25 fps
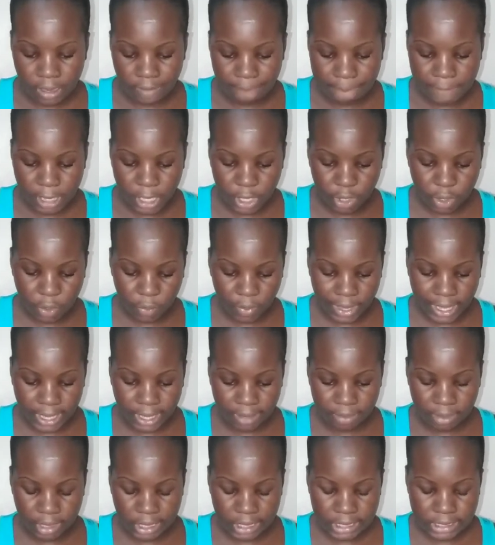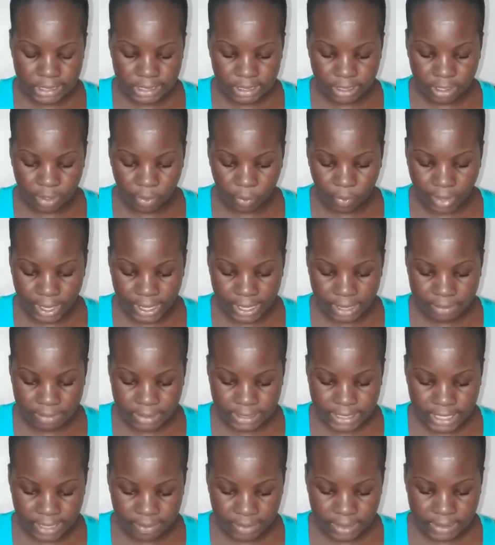don't know why them do this, you know, why them
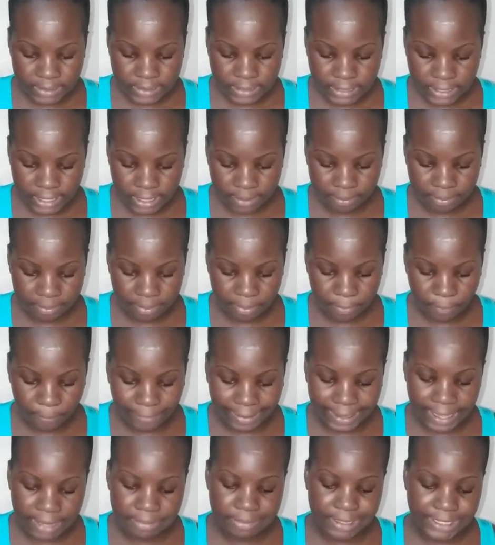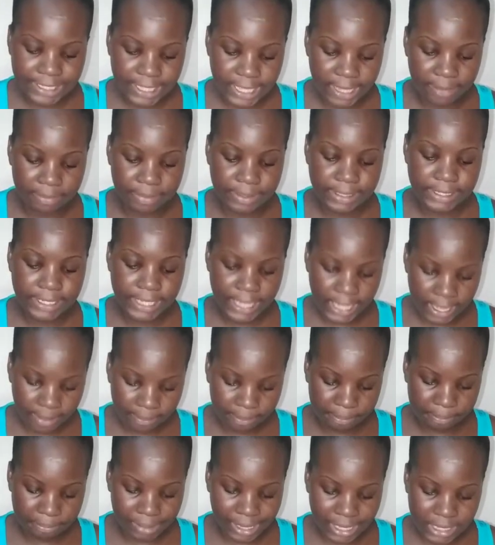tape the tape, why them tape tape
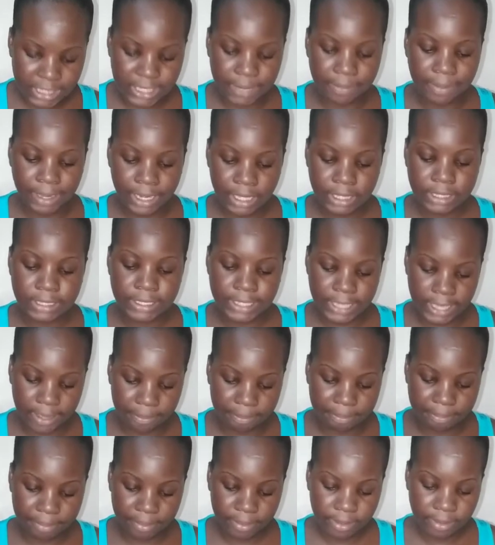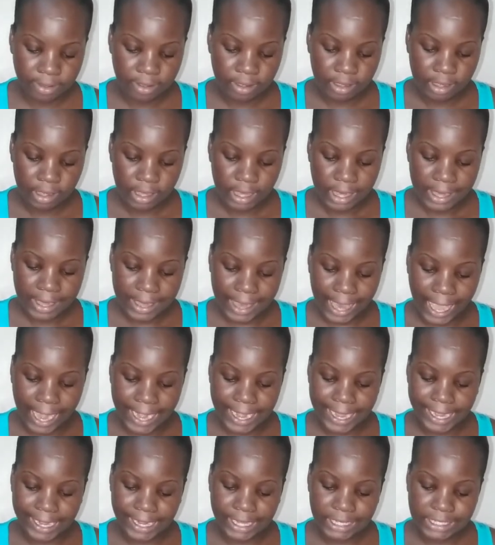on top of the tape, and
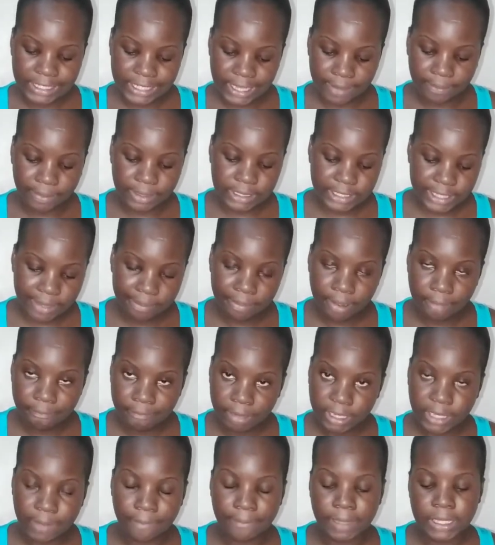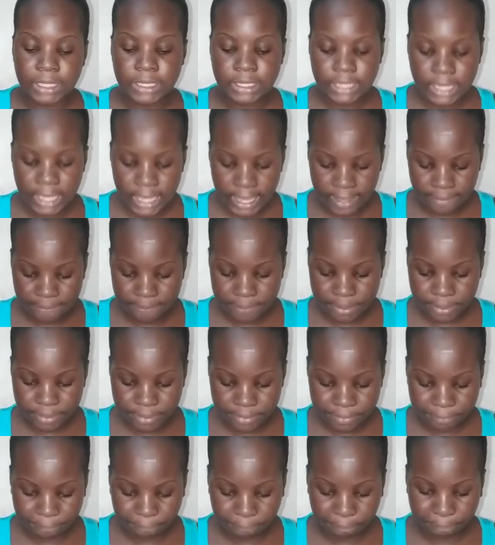then the tape will tape on top of the tape,
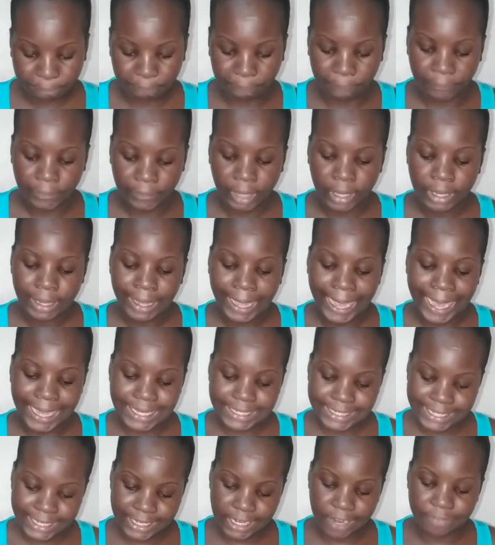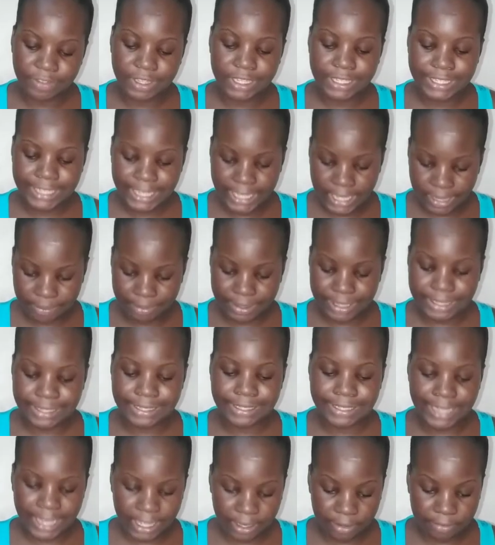I tear up the tape
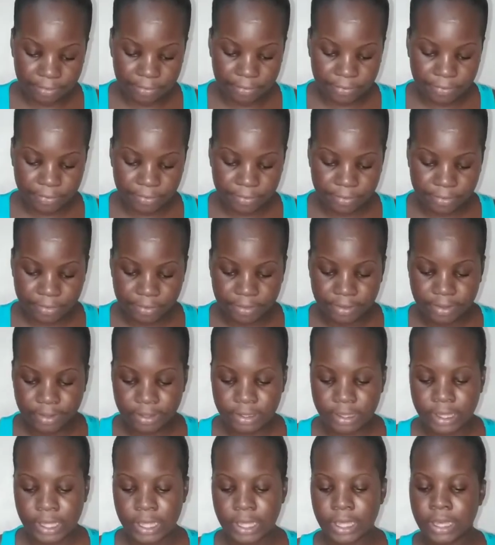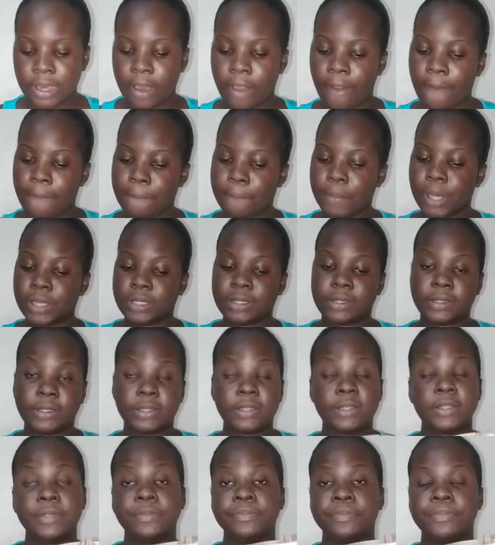itself. But,
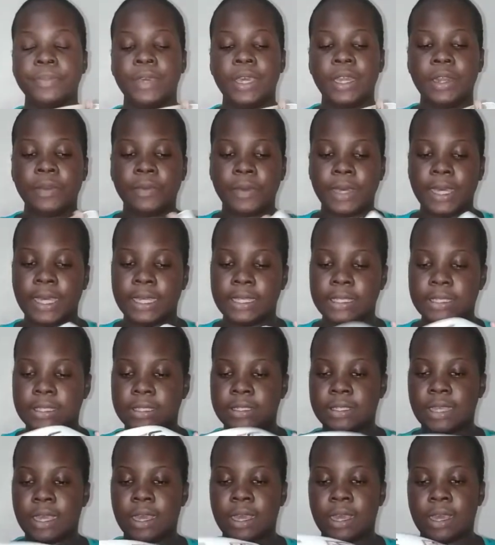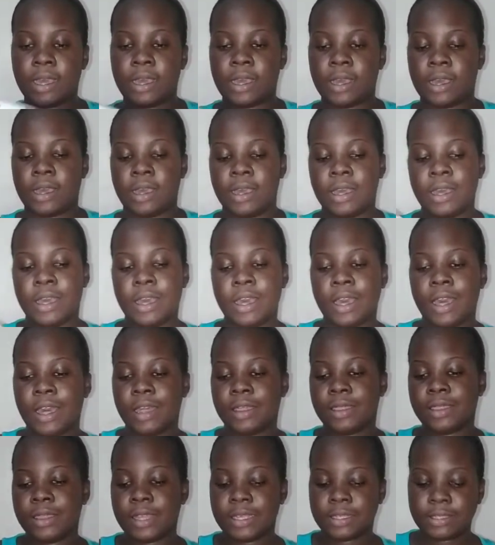anyways,
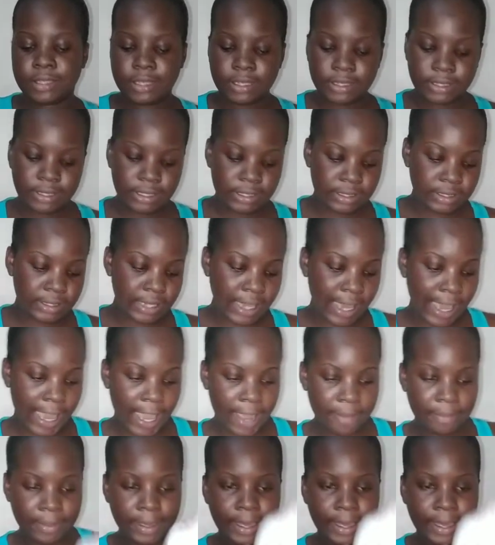this is the tape,